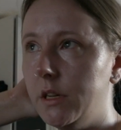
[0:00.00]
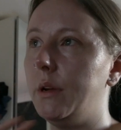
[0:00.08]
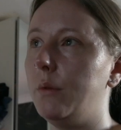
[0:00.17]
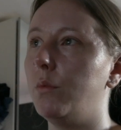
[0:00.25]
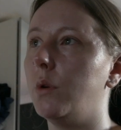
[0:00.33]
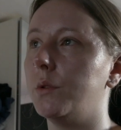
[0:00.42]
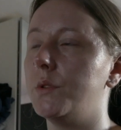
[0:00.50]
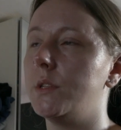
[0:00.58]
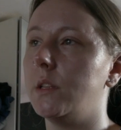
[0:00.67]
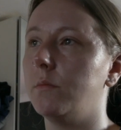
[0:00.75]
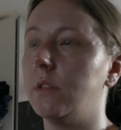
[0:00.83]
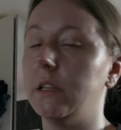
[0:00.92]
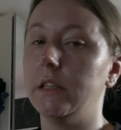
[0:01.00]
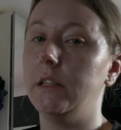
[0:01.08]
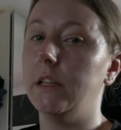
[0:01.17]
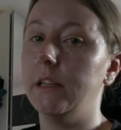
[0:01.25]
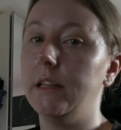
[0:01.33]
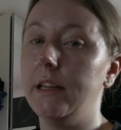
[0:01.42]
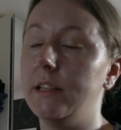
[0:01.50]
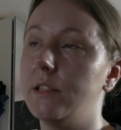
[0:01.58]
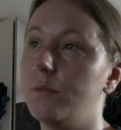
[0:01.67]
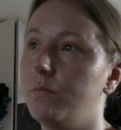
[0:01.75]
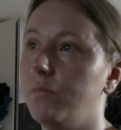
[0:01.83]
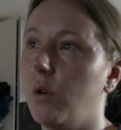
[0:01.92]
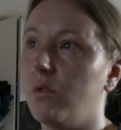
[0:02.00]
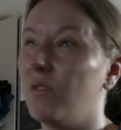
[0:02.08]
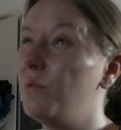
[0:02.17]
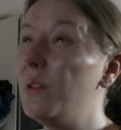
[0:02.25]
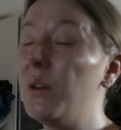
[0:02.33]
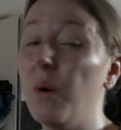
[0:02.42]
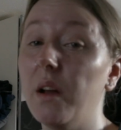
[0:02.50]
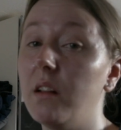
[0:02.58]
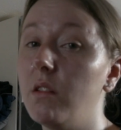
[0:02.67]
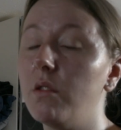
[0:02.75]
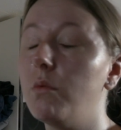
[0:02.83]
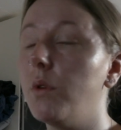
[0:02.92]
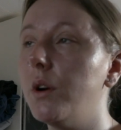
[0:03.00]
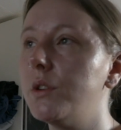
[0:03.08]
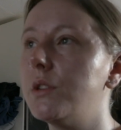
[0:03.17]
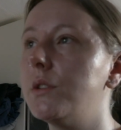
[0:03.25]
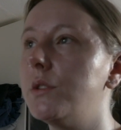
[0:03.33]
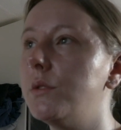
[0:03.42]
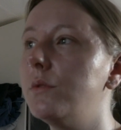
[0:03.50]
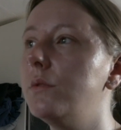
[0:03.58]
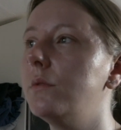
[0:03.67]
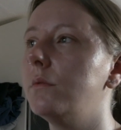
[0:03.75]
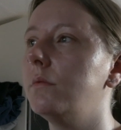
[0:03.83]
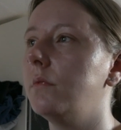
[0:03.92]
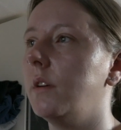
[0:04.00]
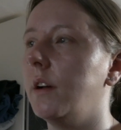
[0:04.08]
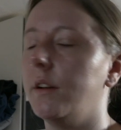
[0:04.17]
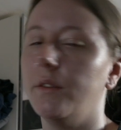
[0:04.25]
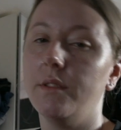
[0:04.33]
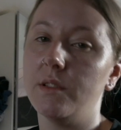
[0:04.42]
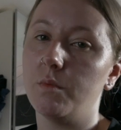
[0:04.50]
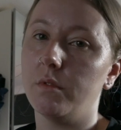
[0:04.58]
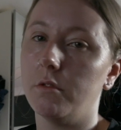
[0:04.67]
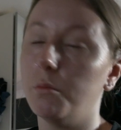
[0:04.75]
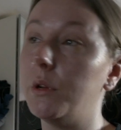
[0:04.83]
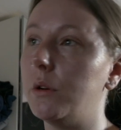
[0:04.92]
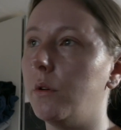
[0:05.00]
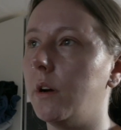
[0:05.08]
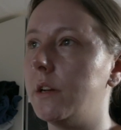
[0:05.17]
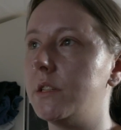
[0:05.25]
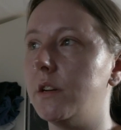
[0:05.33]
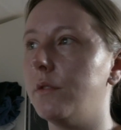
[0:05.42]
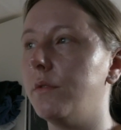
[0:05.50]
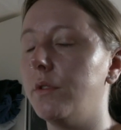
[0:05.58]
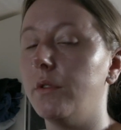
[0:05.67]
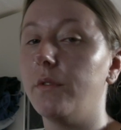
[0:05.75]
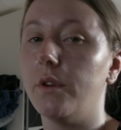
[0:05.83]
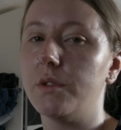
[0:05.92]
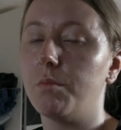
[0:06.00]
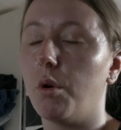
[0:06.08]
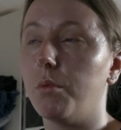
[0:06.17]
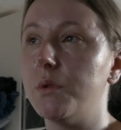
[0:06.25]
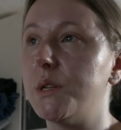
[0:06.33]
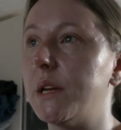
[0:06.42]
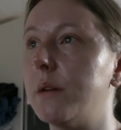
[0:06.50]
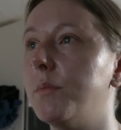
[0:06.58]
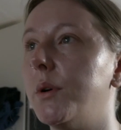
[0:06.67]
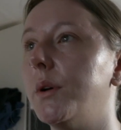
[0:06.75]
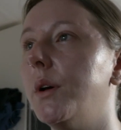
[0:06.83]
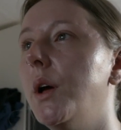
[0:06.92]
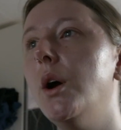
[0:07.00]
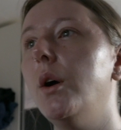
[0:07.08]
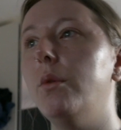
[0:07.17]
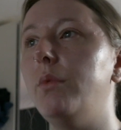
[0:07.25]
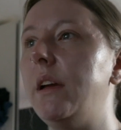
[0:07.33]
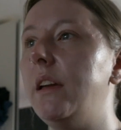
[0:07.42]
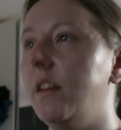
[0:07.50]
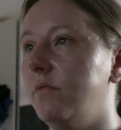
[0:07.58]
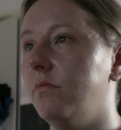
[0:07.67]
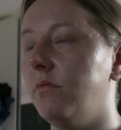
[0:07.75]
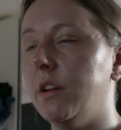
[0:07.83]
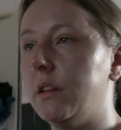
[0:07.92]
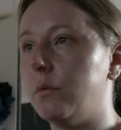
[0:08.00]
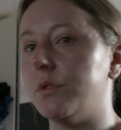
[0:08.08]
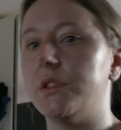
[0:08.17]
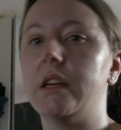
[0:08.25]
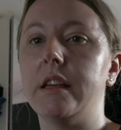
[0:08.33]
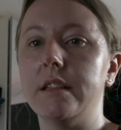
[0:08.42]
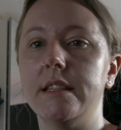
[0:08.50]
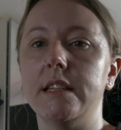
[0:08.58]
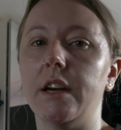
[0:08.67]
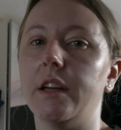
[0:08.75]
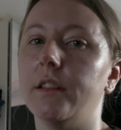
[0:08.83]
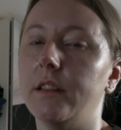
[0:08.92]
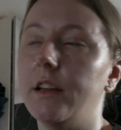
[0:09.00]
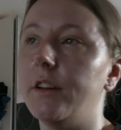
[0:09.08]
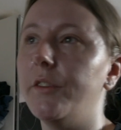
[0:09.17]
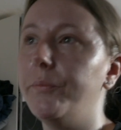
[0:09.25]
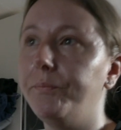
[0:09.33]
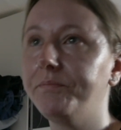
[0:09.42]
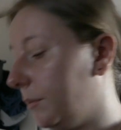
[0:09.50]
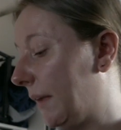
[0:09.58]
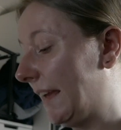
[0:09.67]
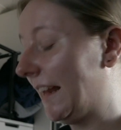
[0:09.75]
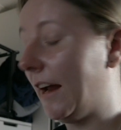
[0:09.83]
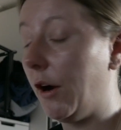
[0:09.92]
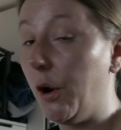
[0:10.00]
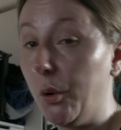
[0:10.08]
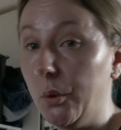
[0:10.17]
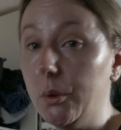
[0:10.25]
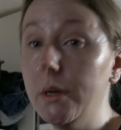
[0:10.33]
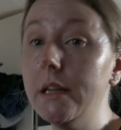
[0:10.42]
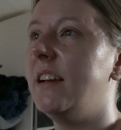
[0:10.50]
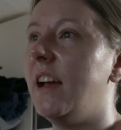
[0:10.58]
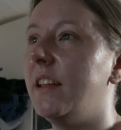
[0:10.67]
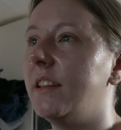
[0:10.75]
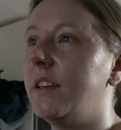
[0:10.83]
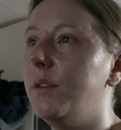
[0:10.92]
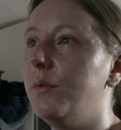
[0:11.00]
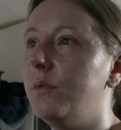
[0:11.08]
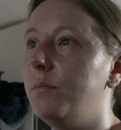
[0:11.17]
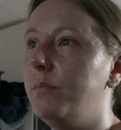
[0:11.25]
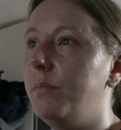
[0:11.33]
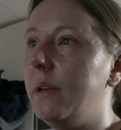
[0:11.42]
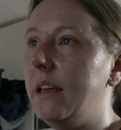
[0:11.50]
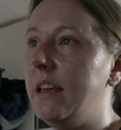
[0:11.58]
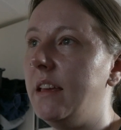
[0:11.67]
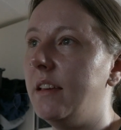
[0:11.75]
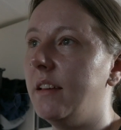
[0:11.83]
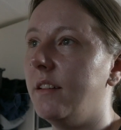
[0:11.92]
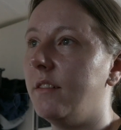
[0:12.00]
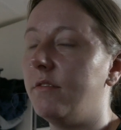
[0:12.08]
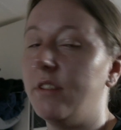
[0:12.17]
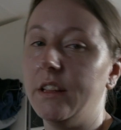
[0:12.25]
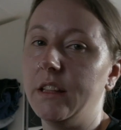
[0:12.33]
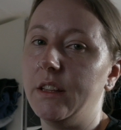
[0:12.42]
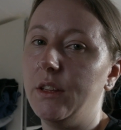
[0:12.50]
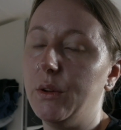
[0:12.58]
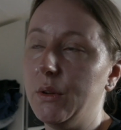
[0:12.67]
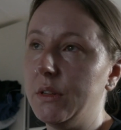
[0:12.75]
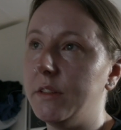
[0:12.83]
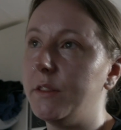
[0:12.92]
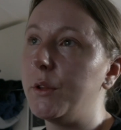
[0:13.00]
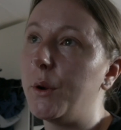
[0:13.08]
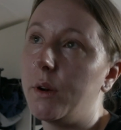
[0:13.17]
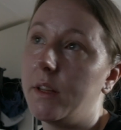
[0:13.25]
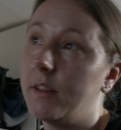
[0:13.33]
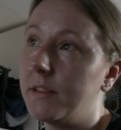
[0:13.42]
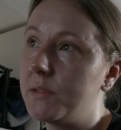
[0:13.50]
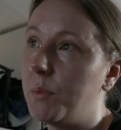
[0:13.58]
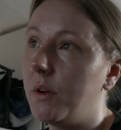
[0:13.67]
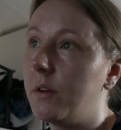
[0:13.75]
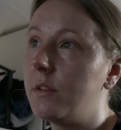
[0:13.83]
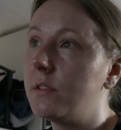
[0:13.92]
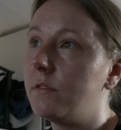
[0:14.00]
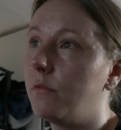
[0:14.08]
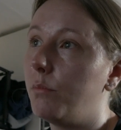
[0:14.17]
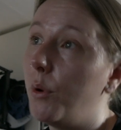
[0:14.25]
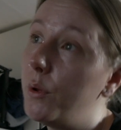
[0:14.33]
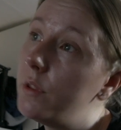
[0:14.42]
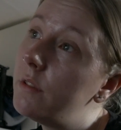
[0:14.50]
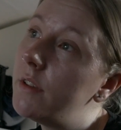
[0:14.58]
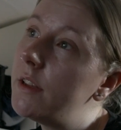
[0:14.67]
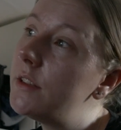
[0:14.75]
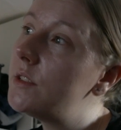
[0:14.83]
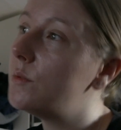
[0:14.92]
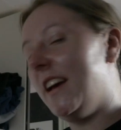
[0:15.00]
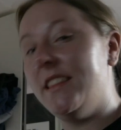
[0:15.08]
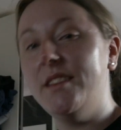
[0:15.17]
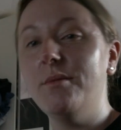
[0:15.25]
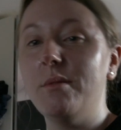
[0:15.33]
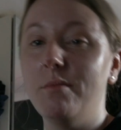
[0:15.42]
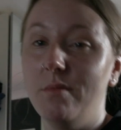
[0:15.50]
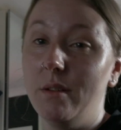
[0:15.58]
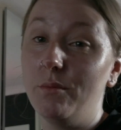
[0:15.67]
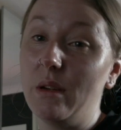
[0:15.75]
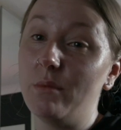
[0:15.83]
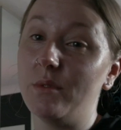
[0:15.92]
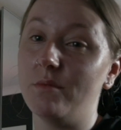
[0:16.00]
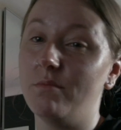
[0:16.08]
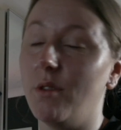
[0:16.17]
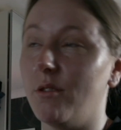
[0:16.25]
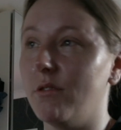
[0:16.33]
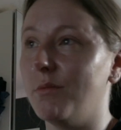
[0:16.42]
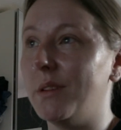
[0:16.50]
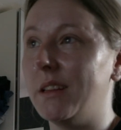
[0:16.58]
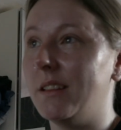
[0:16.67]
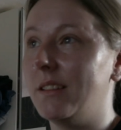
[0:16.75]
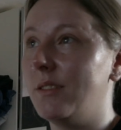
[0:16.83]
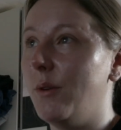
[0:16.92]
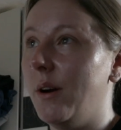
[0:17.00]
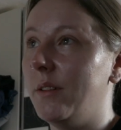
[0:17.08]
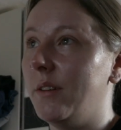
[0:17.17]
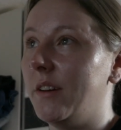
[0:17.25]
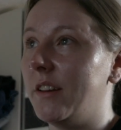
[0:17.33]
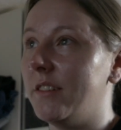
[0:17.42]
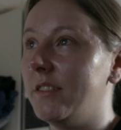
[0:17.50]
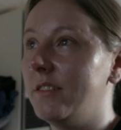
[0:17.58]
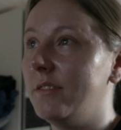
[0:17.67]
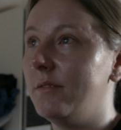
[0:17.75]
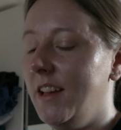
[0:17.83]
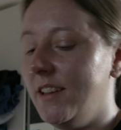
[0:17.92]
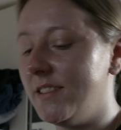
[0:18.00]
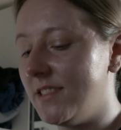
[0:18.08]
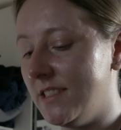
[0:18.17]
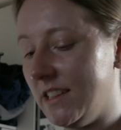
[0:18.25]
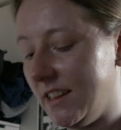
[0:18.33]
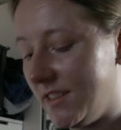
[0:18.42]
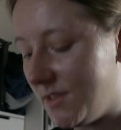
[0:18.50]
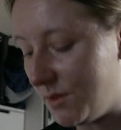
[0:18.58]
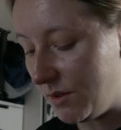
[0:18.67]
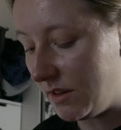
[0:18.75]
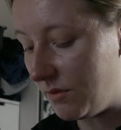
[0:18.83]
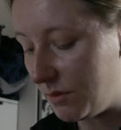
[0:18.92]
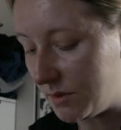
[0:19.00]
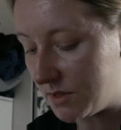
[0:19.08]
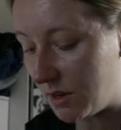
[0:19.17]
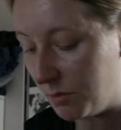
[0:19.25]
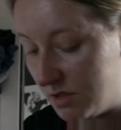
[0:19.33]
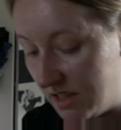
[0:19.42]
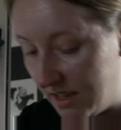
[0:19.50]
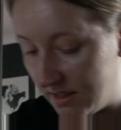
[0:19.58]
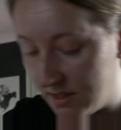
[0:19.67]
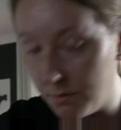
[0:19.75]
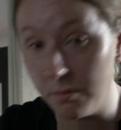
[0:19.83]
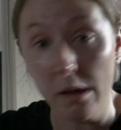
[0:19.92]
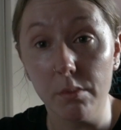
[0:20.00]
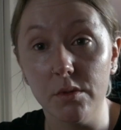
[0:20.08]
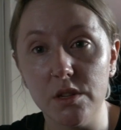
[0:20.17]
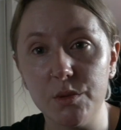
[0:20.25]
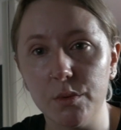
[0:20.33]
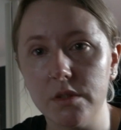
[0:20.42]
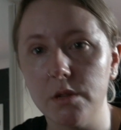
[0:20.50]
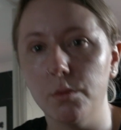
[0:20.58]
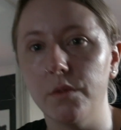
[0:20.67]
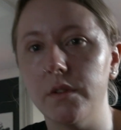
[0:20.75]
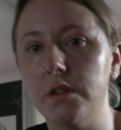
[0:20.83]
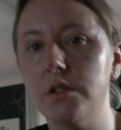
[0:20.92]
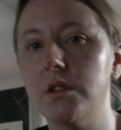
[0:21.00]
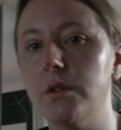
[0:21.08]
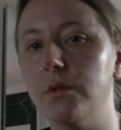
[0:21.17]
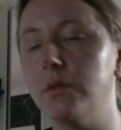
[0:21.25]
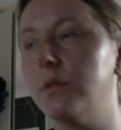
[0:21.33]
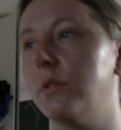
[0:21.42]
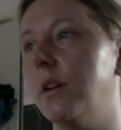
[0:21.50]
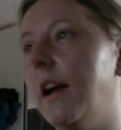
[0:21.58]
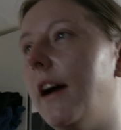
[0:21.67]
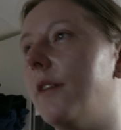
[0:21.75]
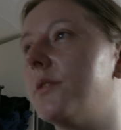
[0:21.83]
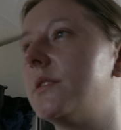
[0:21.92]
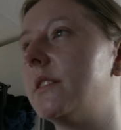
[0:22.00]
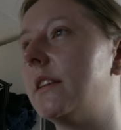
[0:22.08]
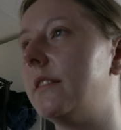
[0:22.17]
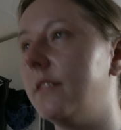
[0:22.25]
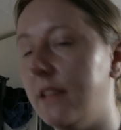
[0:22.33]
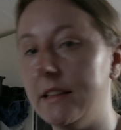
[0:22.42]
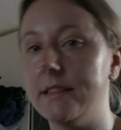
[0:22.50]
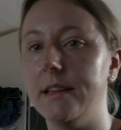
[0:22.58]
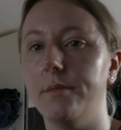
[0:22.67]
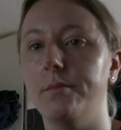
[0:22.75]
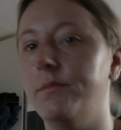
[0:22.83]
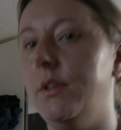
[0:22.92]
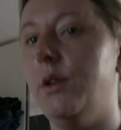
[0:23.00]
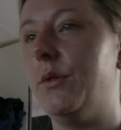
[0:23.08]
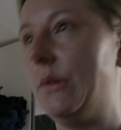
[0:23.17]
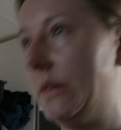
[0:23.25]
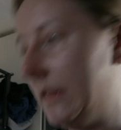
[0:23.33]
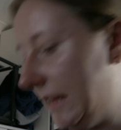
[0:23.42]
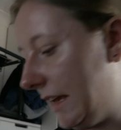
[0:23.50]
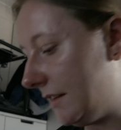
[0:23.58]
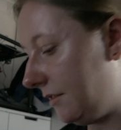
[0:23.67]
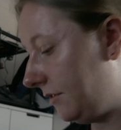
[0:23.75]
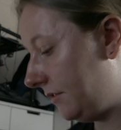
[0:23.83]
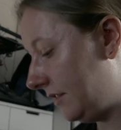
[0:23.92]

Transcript: We want something that needs probably quite a lot of work to do. I know that's probably not ideal for your first property, but we really want to get stuck in there, make it our own. I think it would be a really good learning experience for both of us. I think we would probably quite like it. I understand it's not everyone's cup of tea. Some people just want to move into a house and then that's them, you know. And